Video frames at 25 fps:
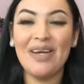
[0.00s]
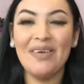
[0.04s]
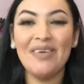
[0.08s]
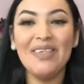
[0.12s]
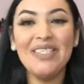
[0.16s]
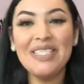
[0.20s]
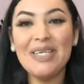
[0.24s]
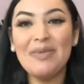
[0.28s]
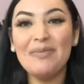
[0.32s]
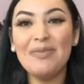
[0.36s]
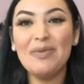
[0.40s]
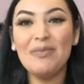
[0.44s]

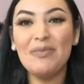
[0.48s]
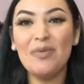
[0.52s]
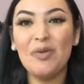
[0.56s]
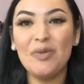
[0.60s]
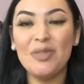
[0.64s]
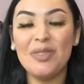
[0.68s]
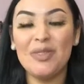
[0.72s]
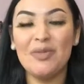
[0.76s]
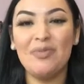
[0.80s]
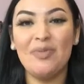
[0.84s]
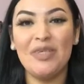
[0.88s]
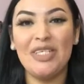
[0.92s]
Every time I
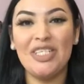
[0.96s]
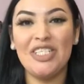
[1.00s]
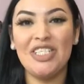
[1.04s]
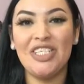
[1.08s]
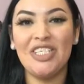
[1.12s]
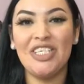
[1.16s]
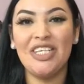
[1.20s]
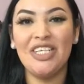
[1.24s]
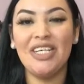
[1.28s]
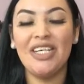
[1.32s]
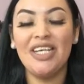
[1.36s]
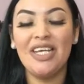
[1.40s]
post a
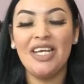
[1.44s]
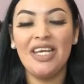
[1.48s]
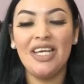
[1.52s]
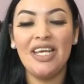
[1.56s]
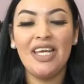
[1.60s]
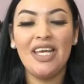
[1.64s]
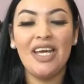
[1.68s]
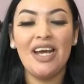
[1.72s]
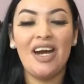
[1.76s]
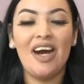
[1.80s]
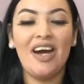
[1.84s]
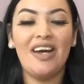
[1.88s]
picture
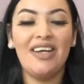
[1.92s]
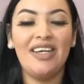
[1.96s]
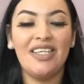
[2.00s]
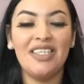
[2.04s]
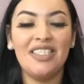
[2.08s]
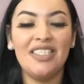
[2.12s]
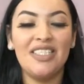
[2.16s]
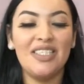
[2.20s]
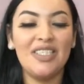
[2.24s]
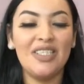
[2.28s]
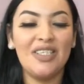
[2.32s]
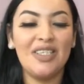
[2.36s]
on
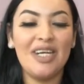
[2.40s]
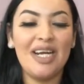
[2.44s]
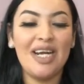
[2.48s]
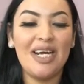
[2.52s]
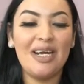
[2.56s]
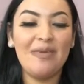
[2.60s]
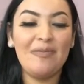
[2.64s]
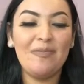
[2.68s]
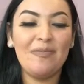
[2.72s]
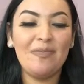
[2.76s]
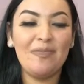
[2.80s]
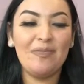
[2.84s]

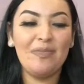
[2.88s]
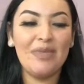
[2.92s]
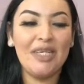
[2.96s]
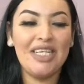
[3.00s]
Instagram,